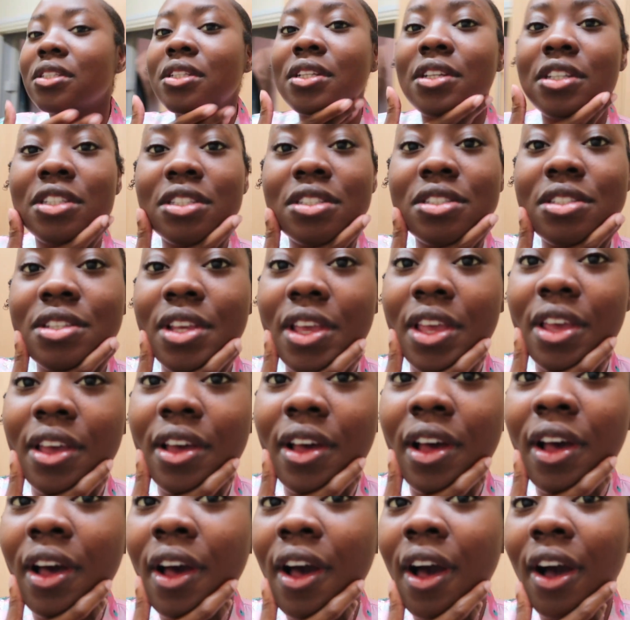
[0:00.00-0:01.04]
Let's
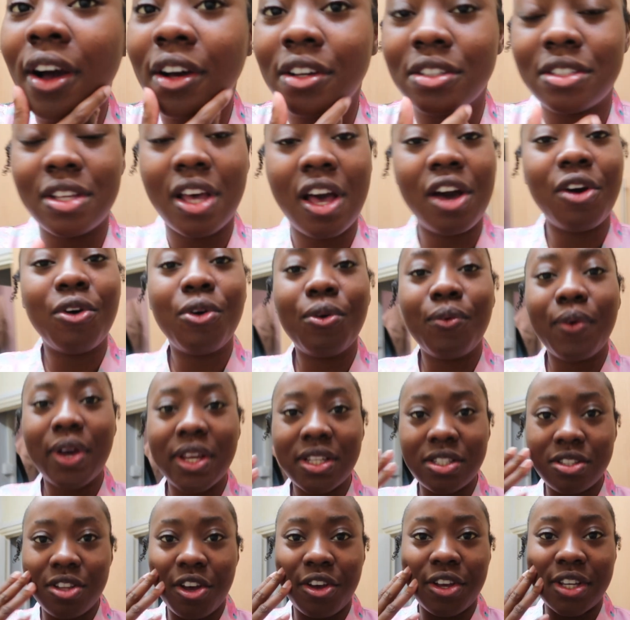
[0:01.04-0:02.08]
see, because I
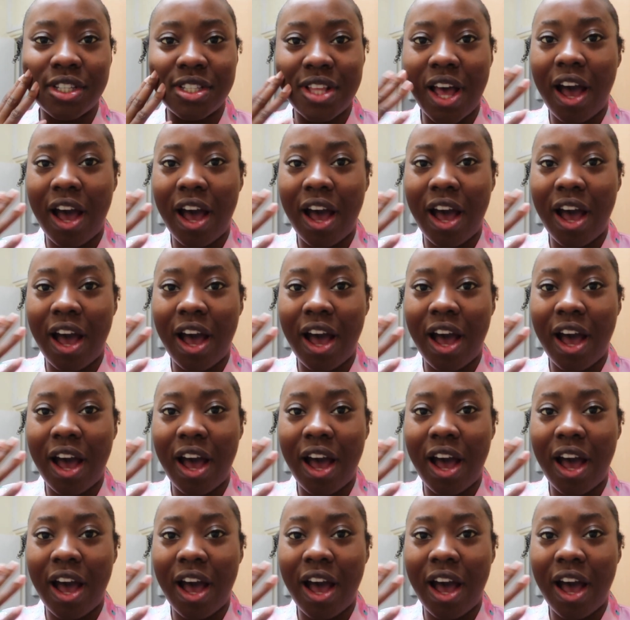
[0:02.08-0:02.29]
always notice